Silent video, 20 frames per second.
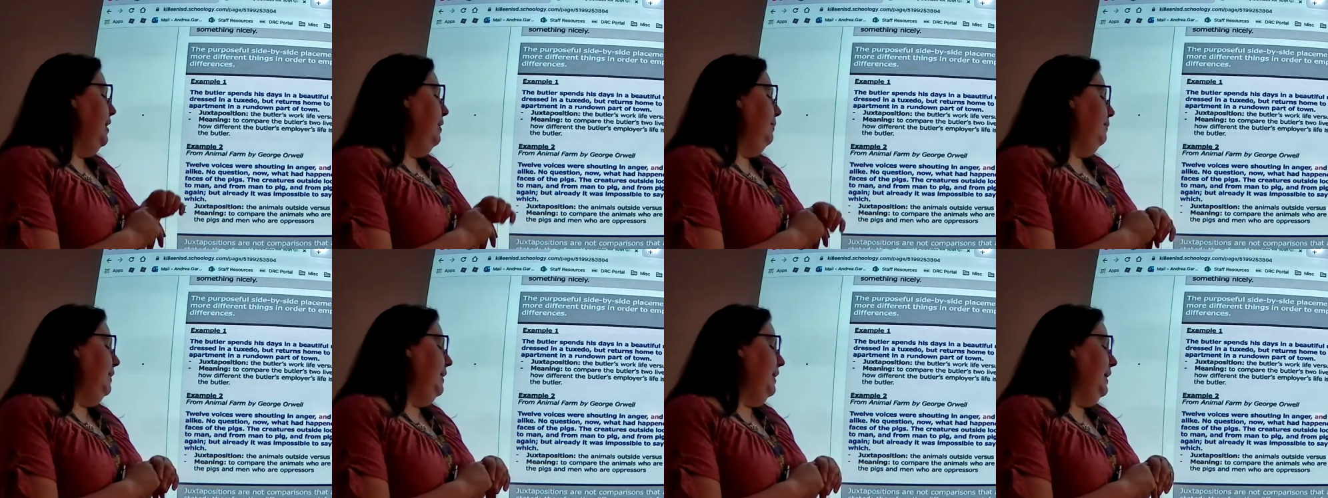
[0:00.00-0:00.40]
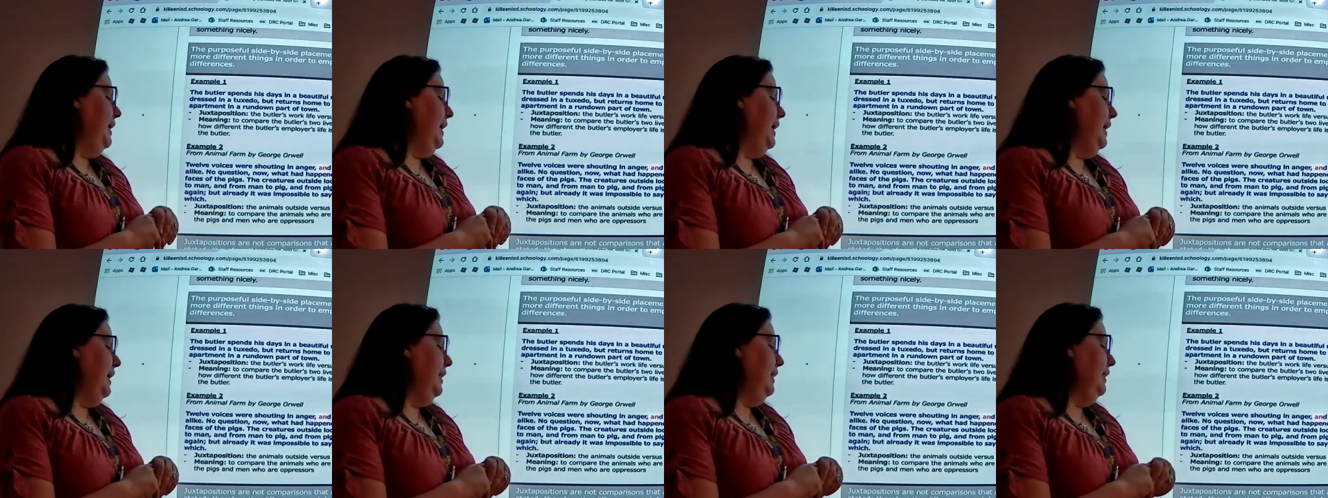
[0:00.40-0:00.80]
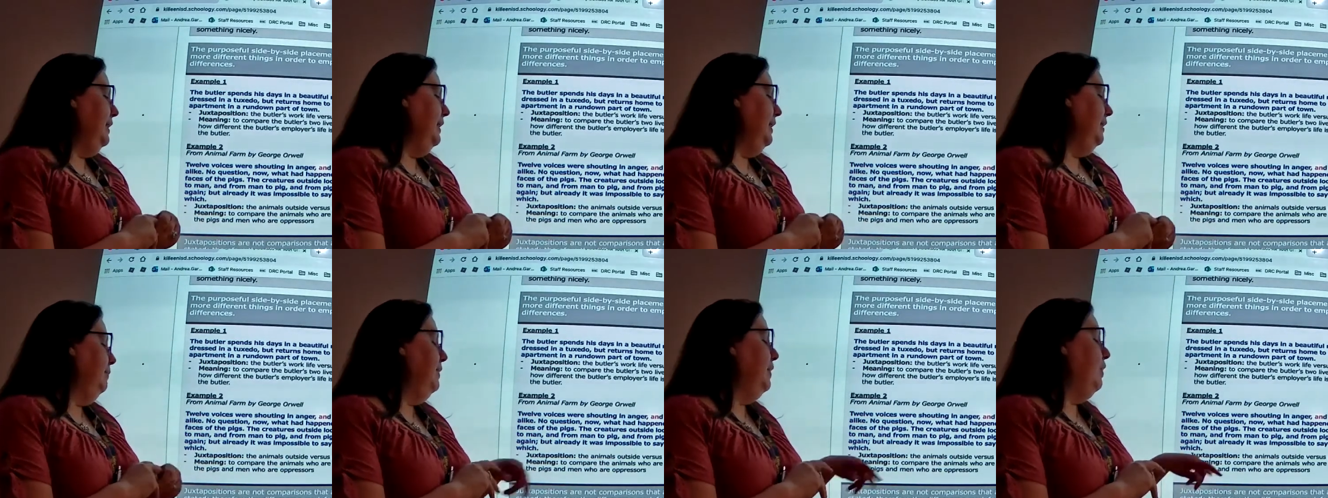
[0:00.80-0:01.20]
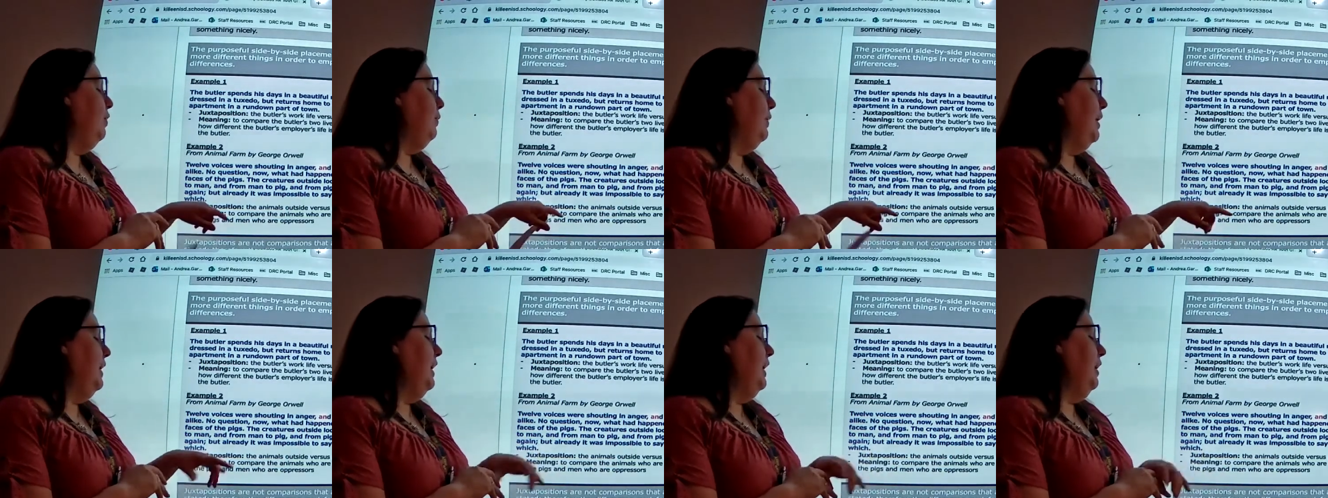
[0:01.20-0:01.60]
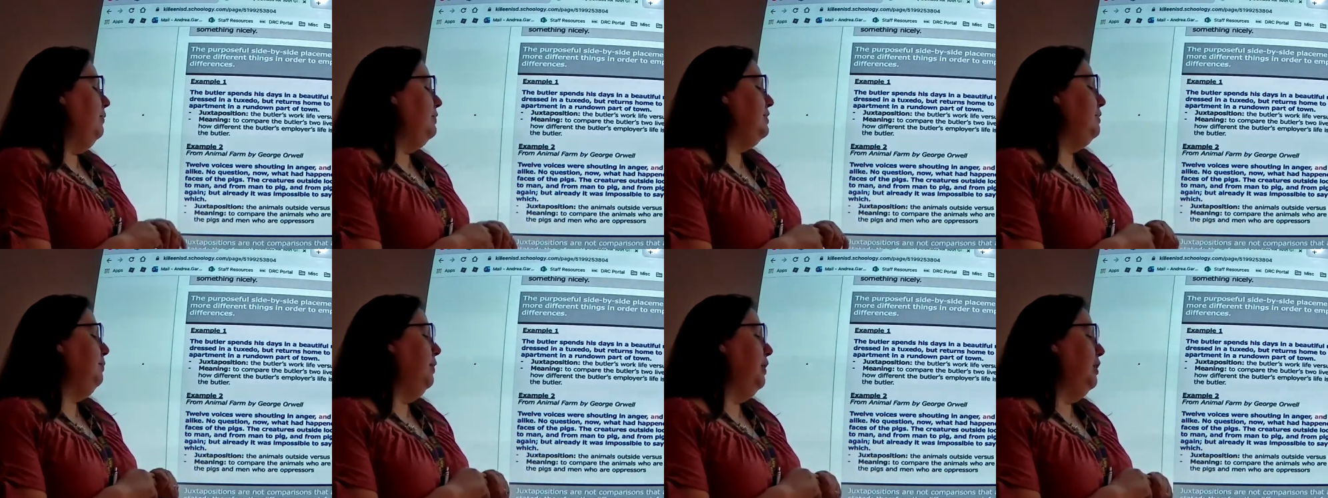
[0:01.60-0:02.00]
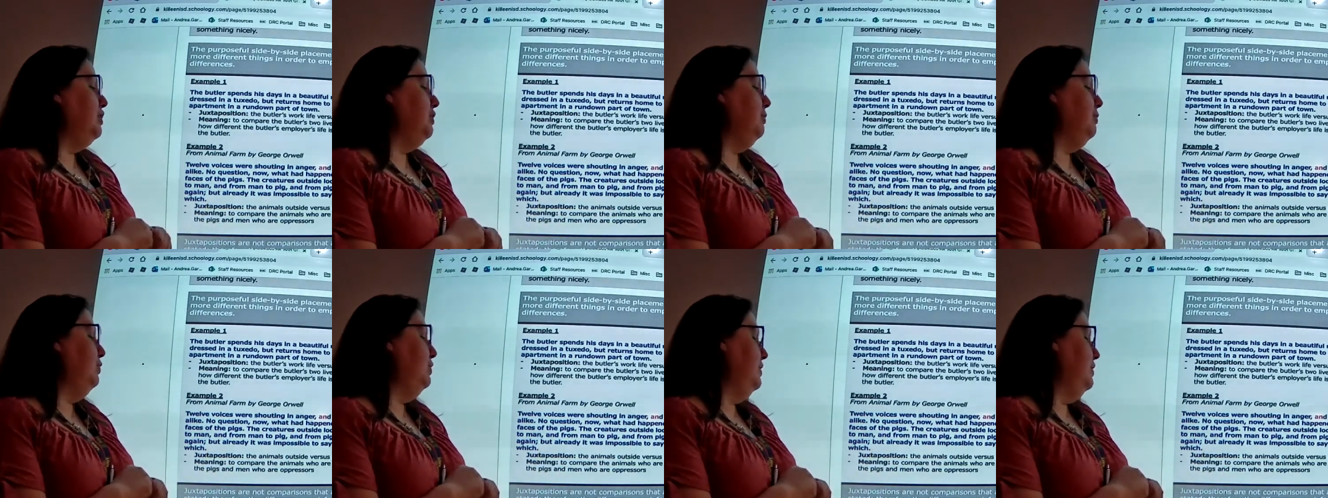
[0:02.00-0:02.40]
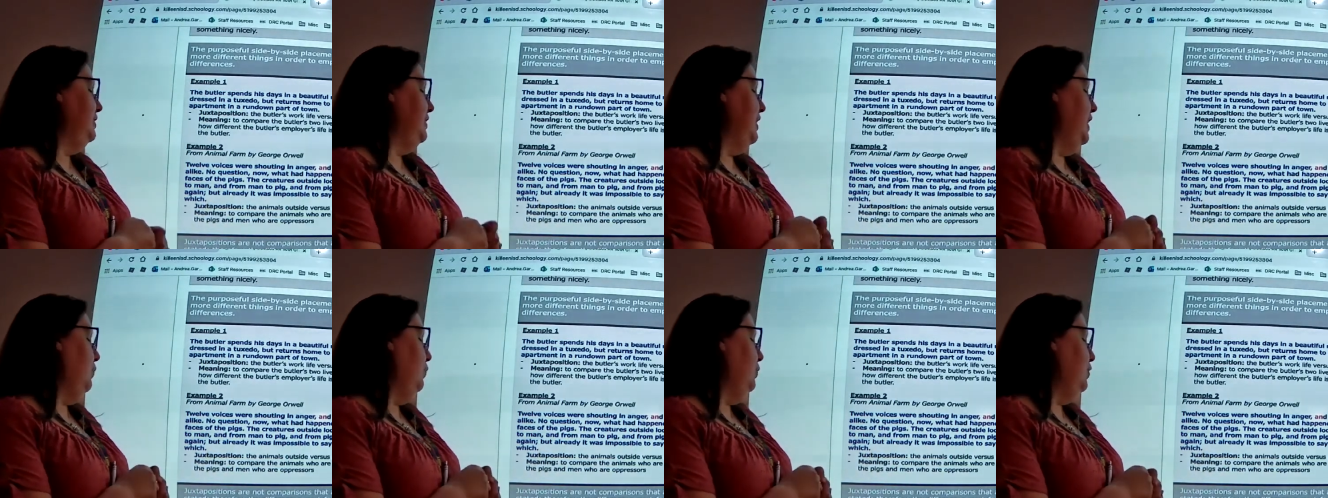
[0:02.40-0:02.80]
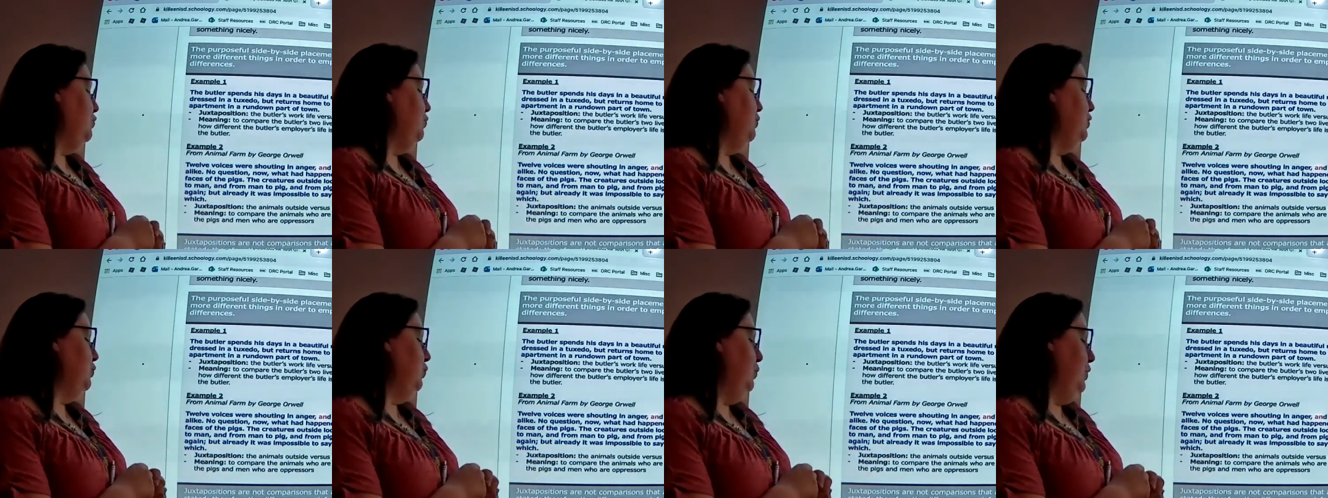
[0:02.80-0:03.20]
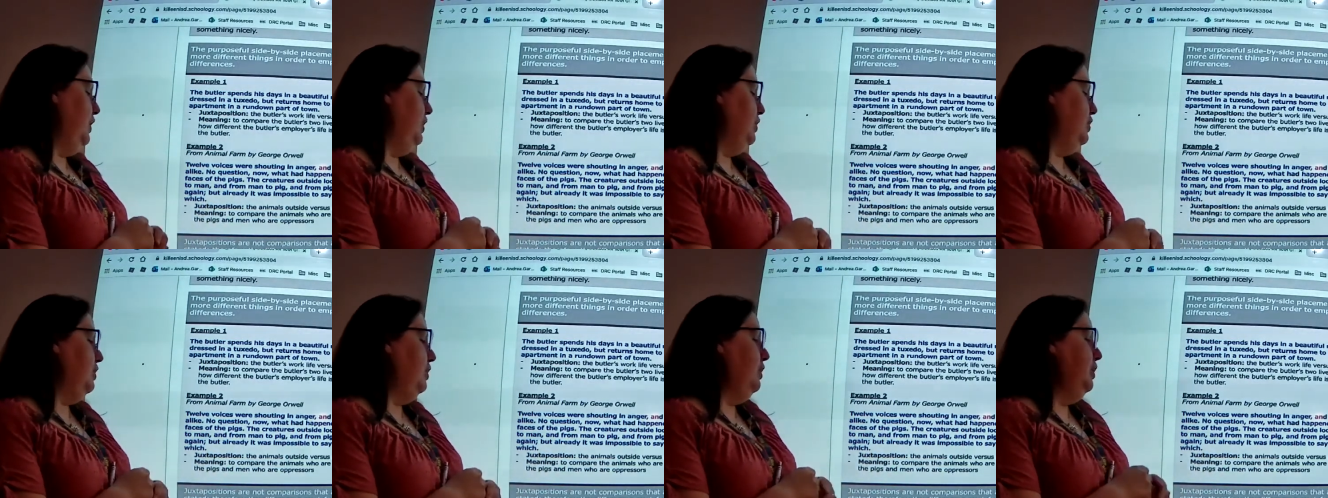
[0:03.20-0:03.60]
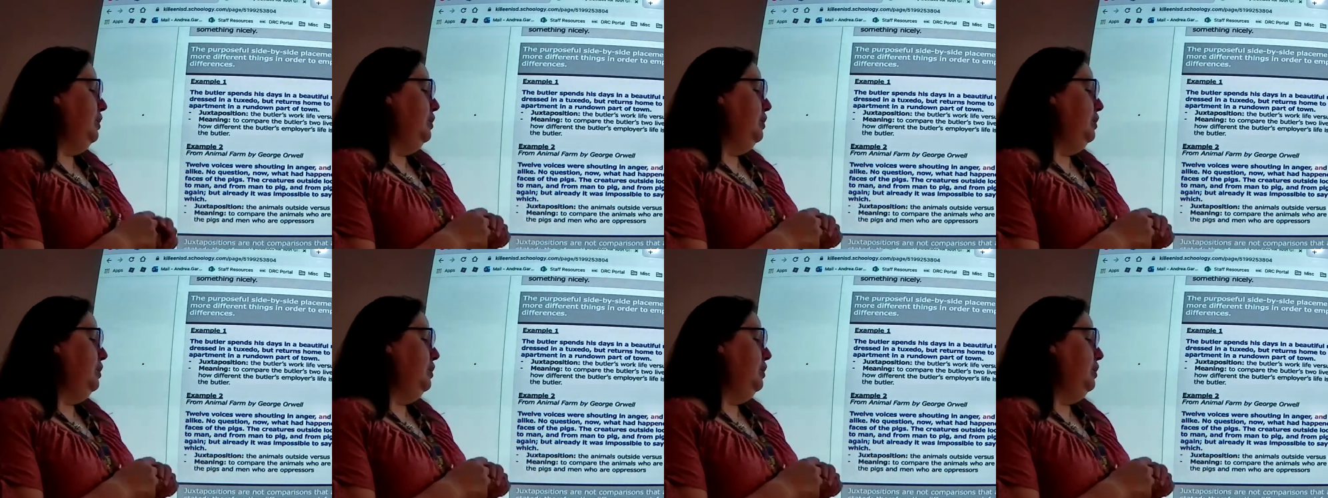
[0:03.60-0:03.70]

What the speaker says: But already it was impossible to say which was which.